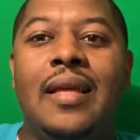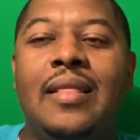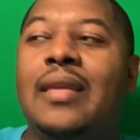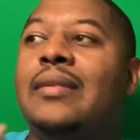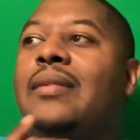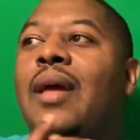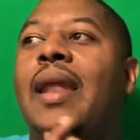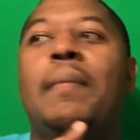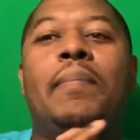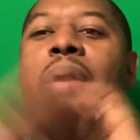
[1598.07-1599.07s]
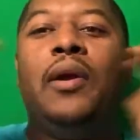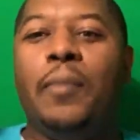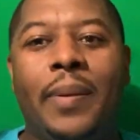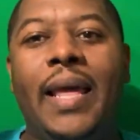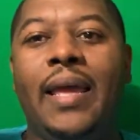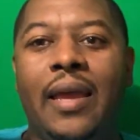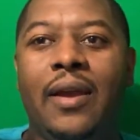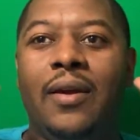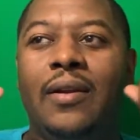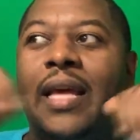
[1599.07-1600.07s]
There's not a bigger play
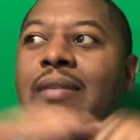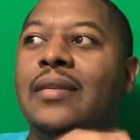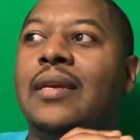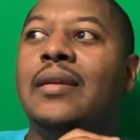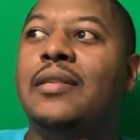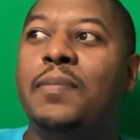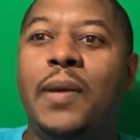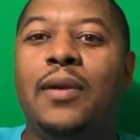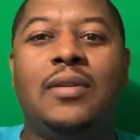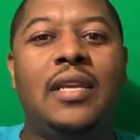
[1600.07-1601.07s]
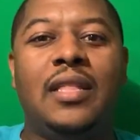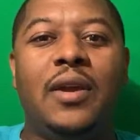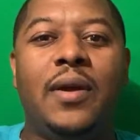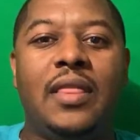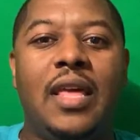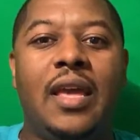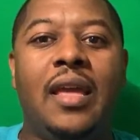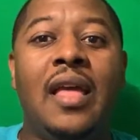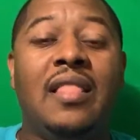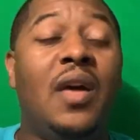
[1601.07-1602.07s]
here. That's a conspiracy theory
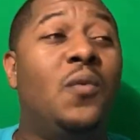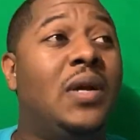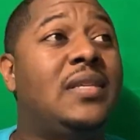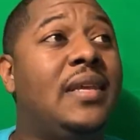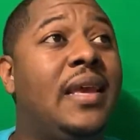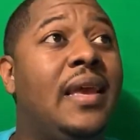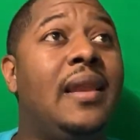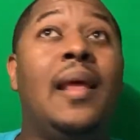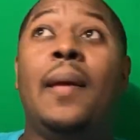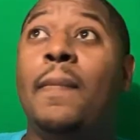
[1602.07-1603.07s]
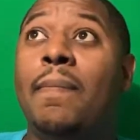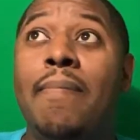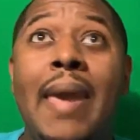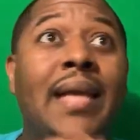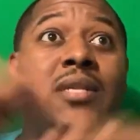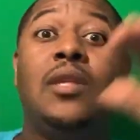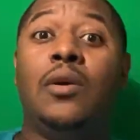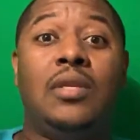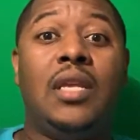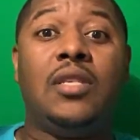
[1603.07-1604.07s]
thing that, once again, makes
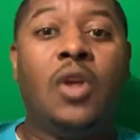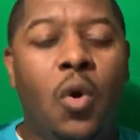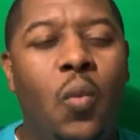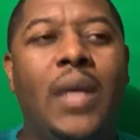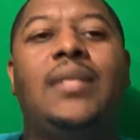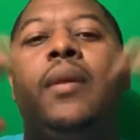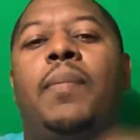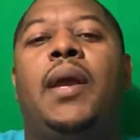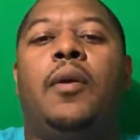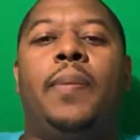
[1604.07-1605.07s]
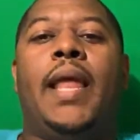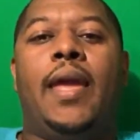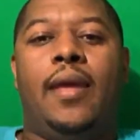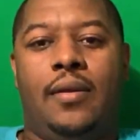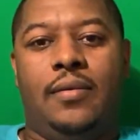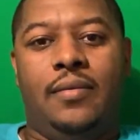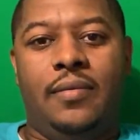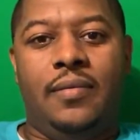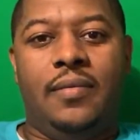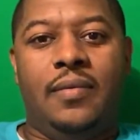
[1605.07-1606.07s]
no sense. What's the bigger play?
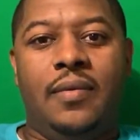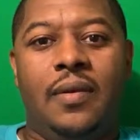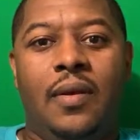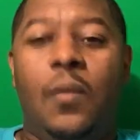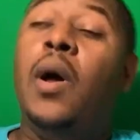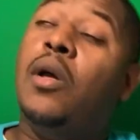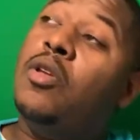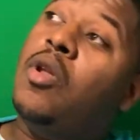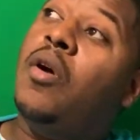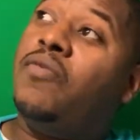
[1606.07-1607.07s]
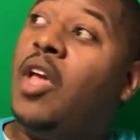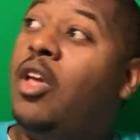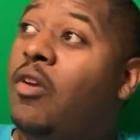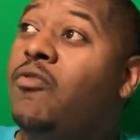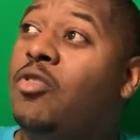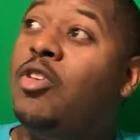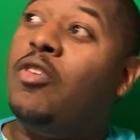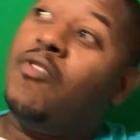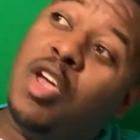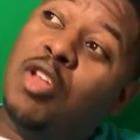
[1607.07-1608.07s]
Well, you know, if
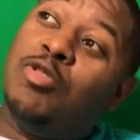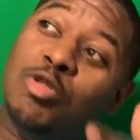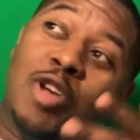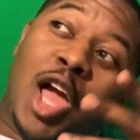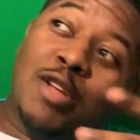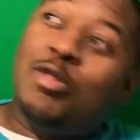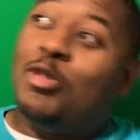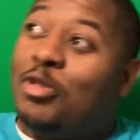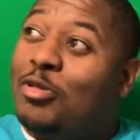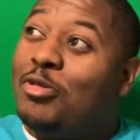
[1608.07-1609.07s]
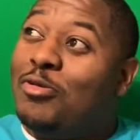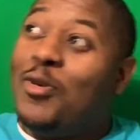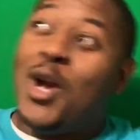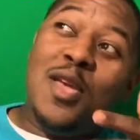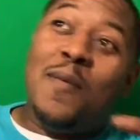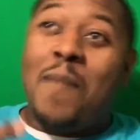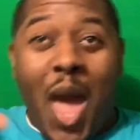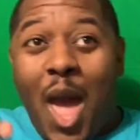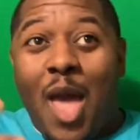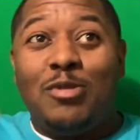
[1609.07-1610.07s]
they get you like to wear your
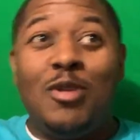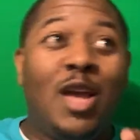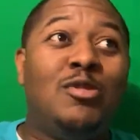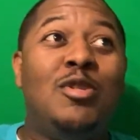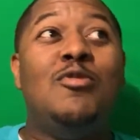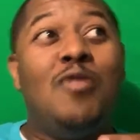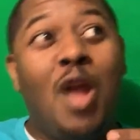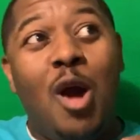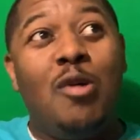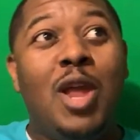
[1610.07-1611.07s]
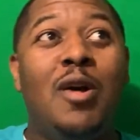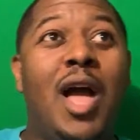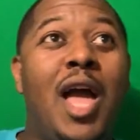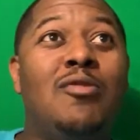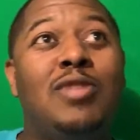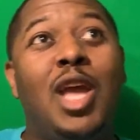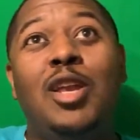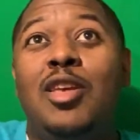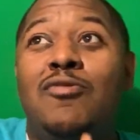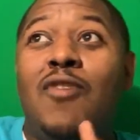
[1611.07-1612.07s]
mask, next thing you know, they're gonna have you
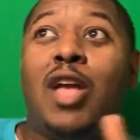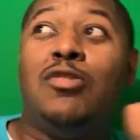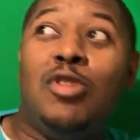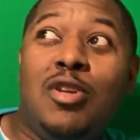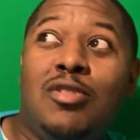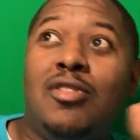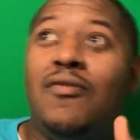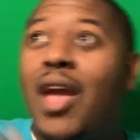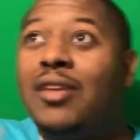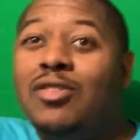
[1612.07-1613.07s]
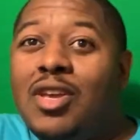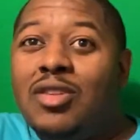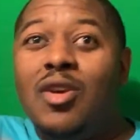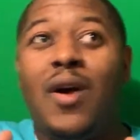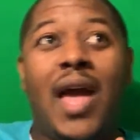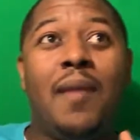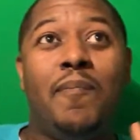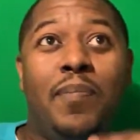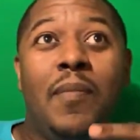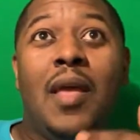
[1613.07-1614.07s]
taking these vaccines, and the vaccines gonna
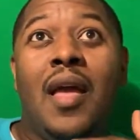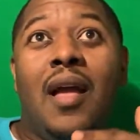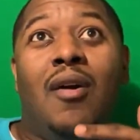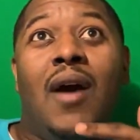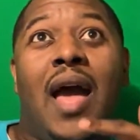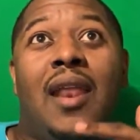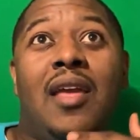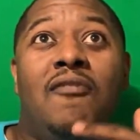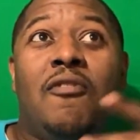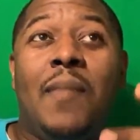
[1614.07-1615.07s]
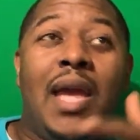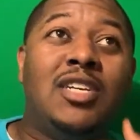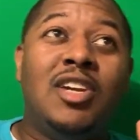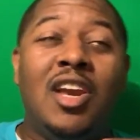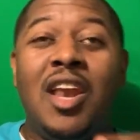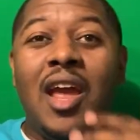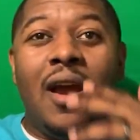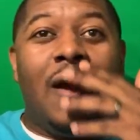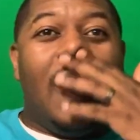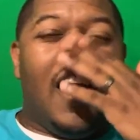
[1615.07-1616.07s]
have the information in
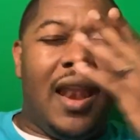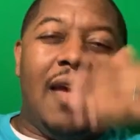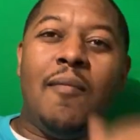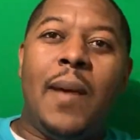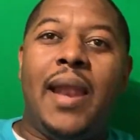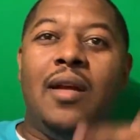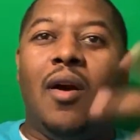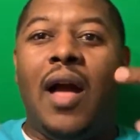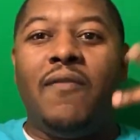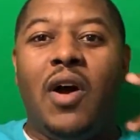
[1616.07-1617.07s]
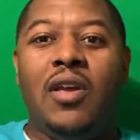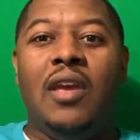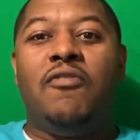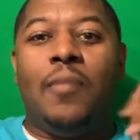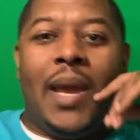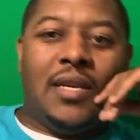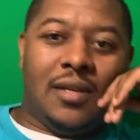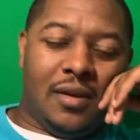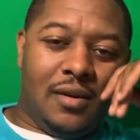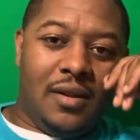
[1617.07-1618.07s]
there, and everybody gonna have all your
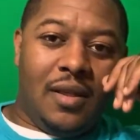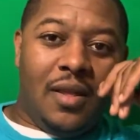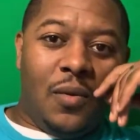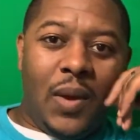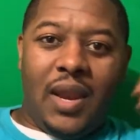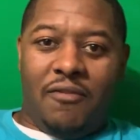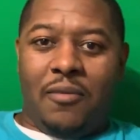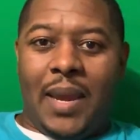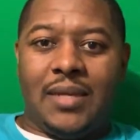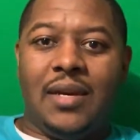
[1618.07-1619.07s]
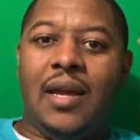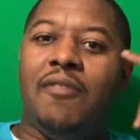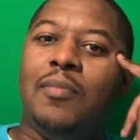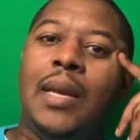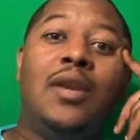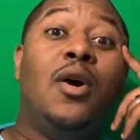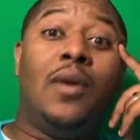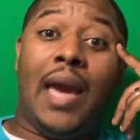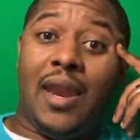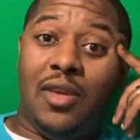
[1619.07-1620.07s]
information. What information the government don't
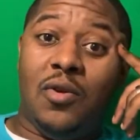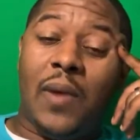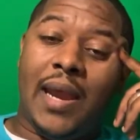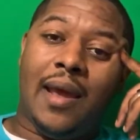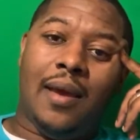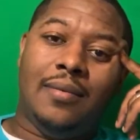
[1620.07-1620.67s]
got of you right now?